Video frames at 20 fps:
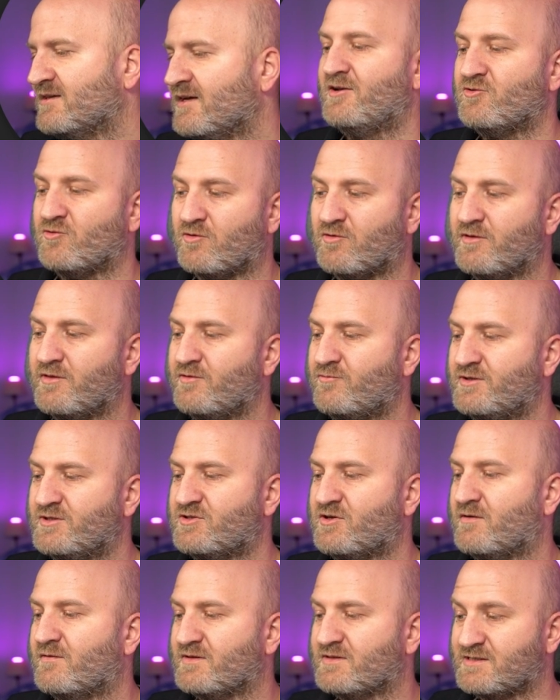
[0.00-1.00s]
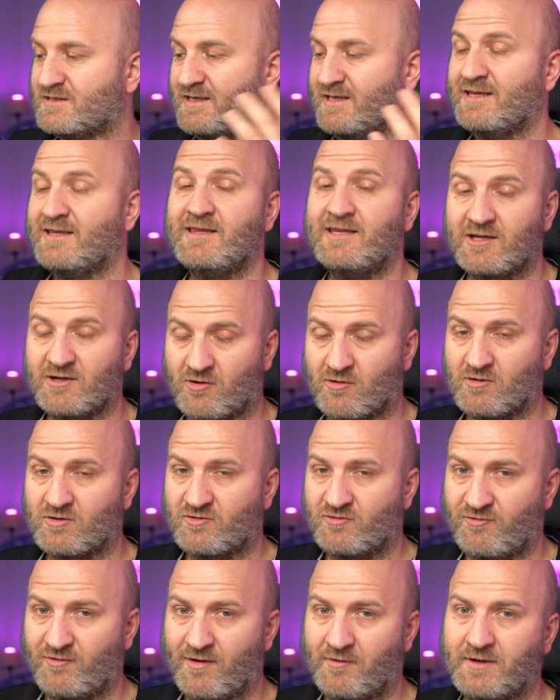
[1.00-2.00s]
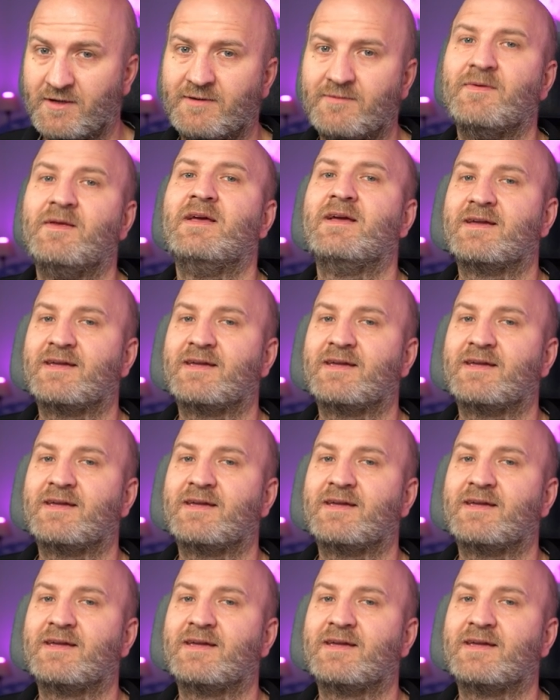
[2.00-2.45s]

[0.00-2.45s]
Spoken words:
and all the resolvers in the whole query